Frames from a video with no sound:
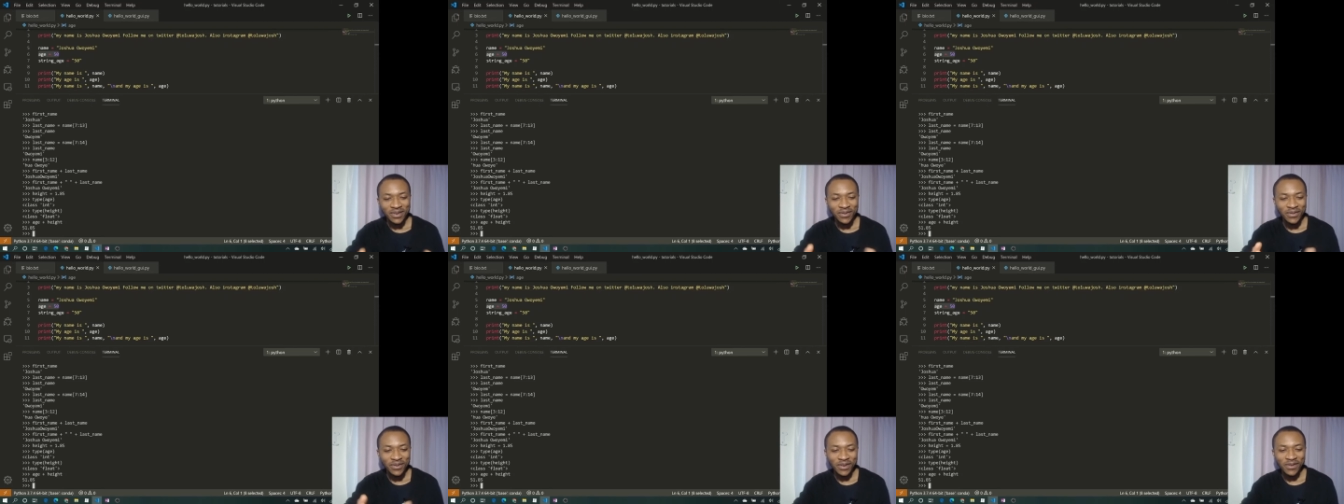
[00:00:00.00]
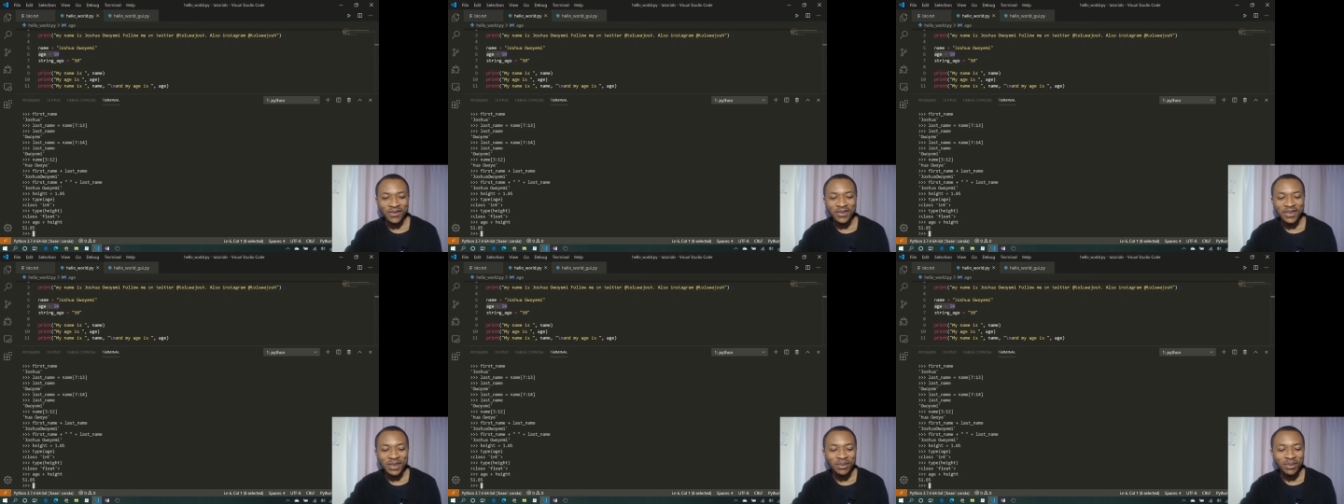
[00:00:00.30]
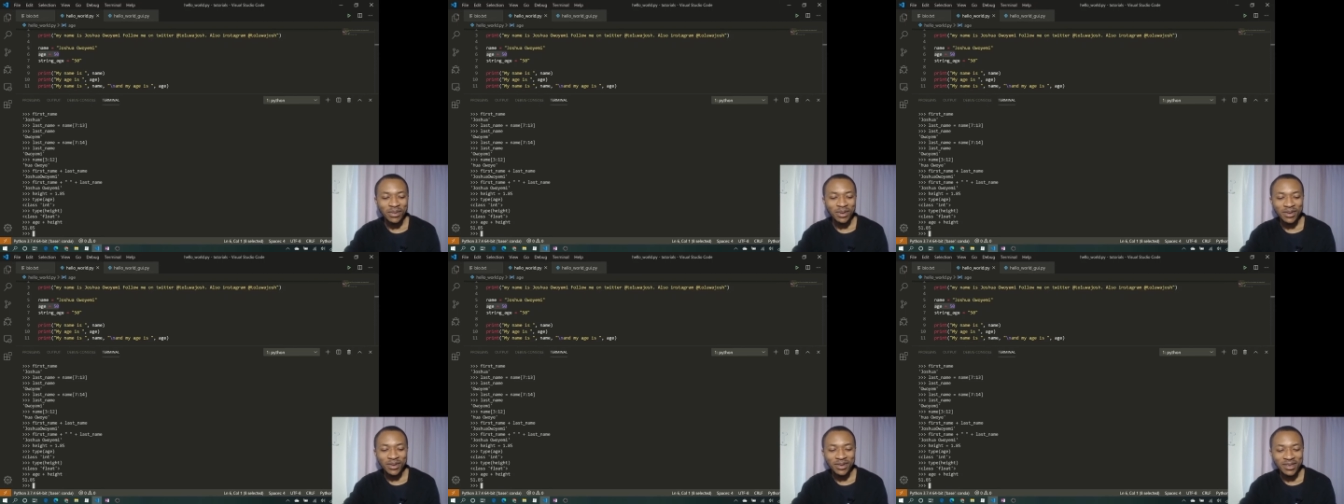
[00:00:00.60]
50
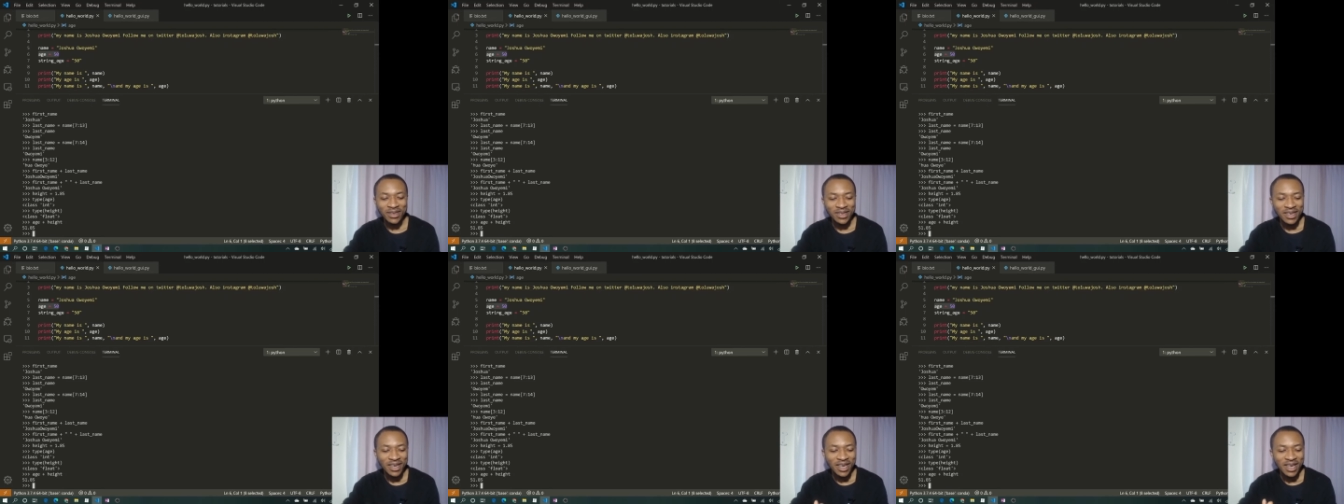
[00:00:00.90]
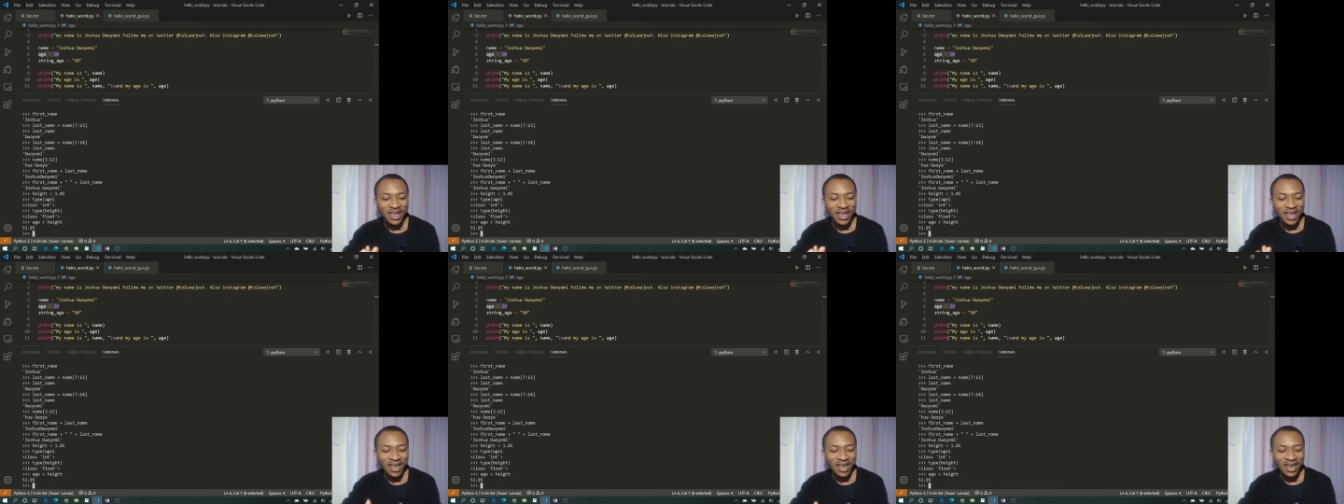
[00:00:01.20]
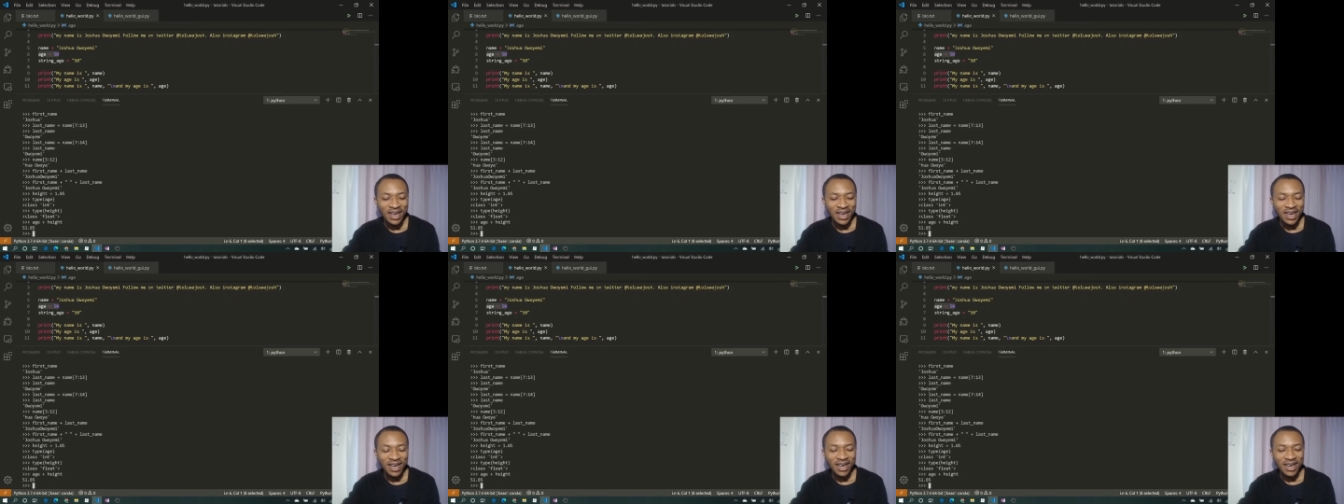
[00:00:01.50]
plus
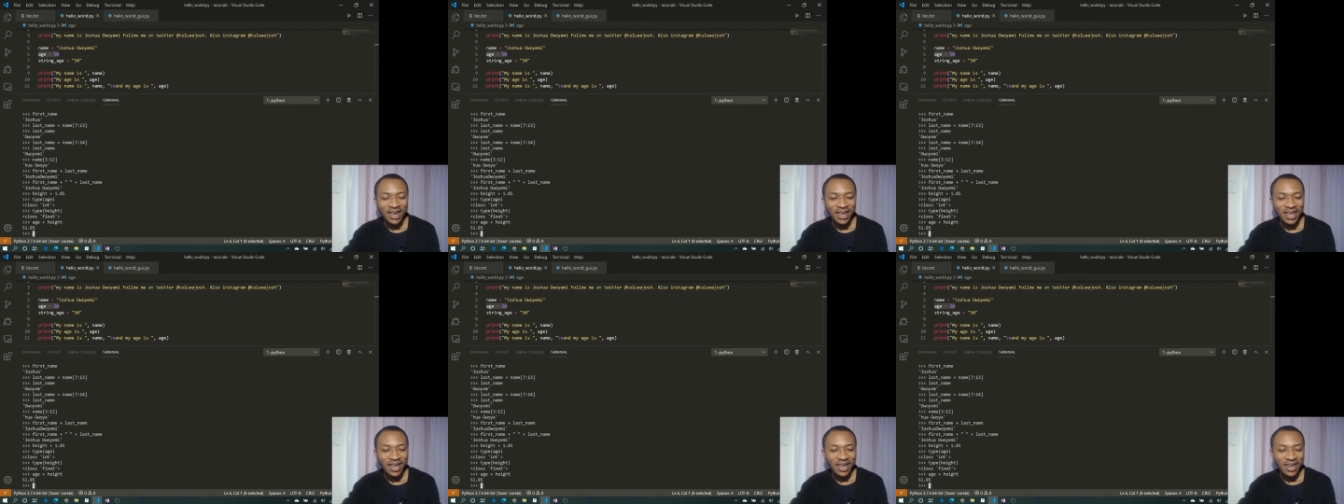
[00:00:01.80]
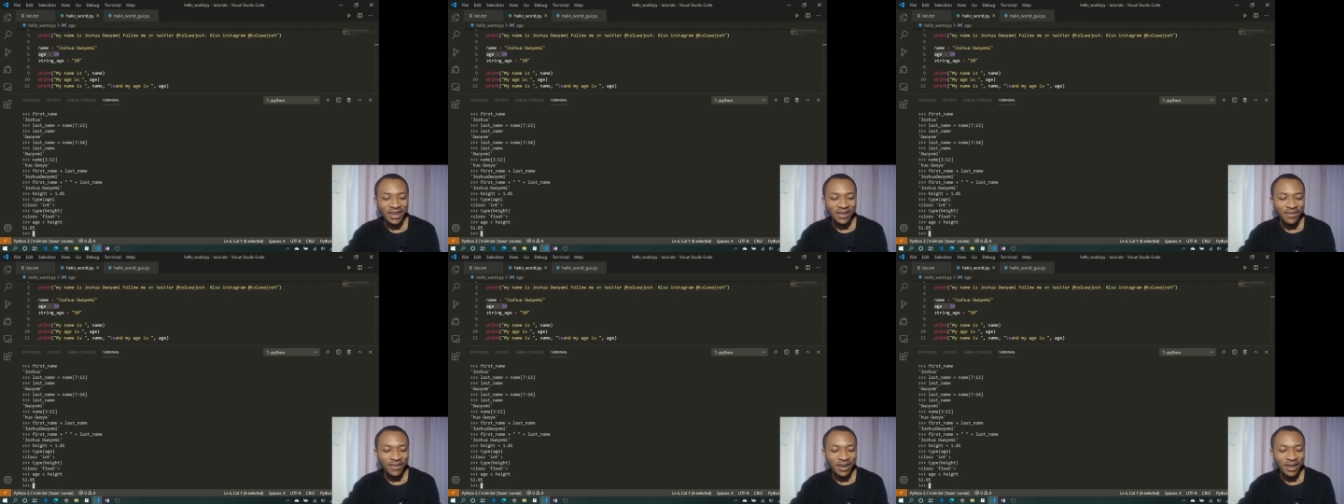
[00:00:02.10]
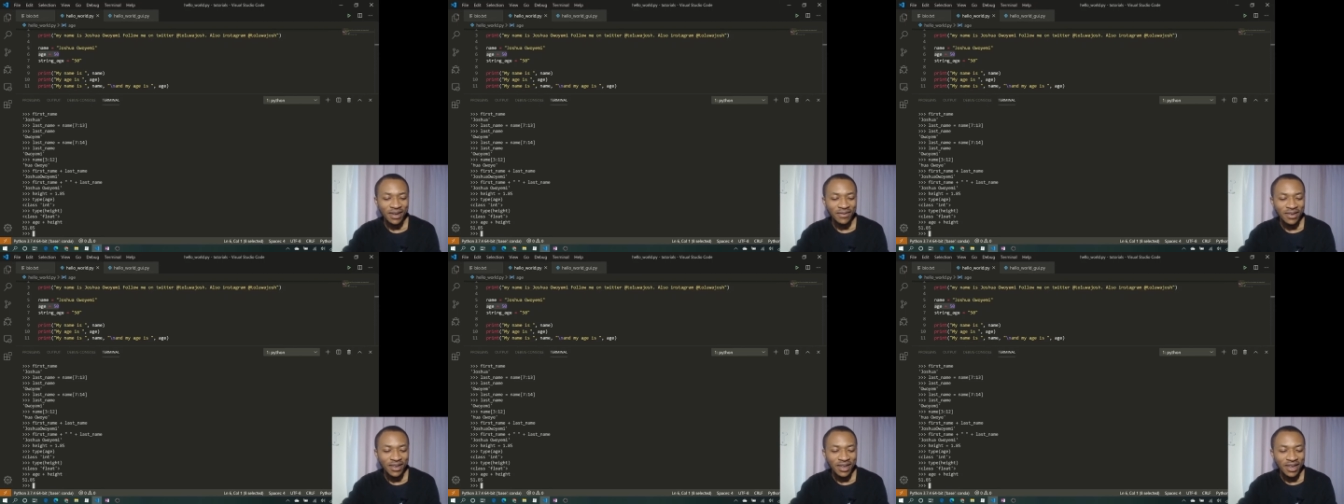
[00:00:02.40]

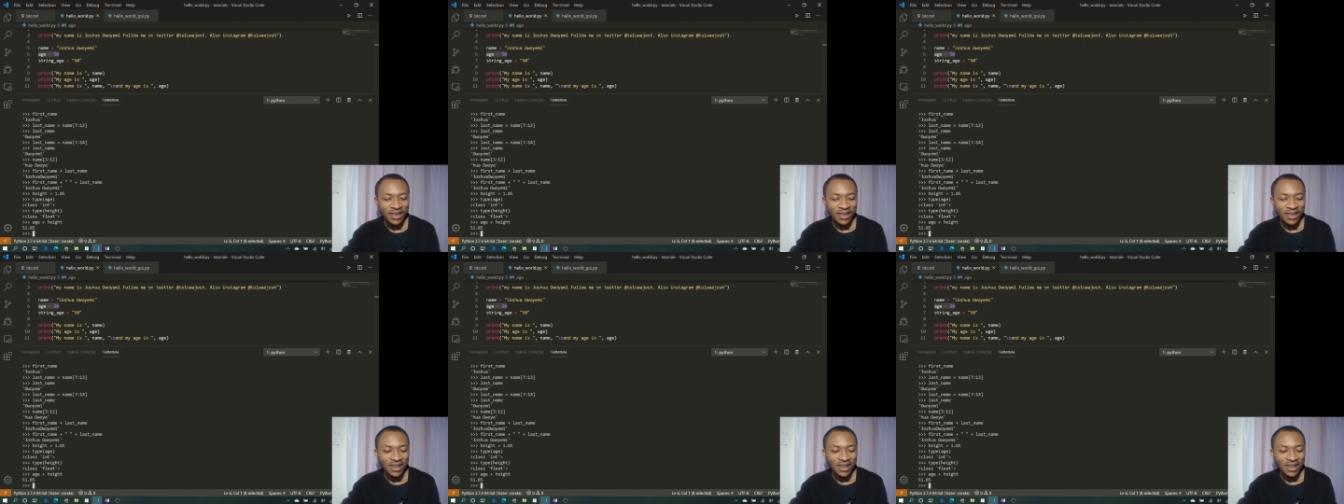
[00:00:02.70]
85.